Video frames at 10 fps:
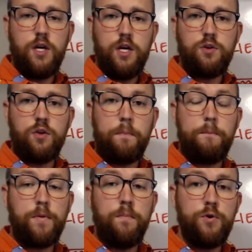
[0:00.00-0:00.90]
So the
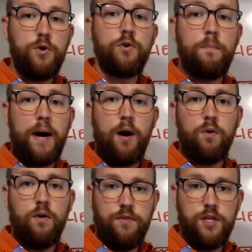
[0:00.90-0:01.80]
computer
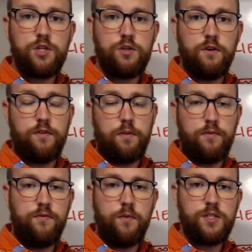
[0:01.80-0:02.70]
power of this server, the
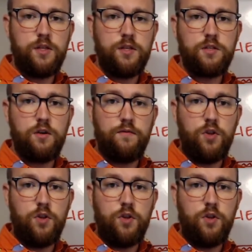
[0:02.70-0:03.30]
performance of this server,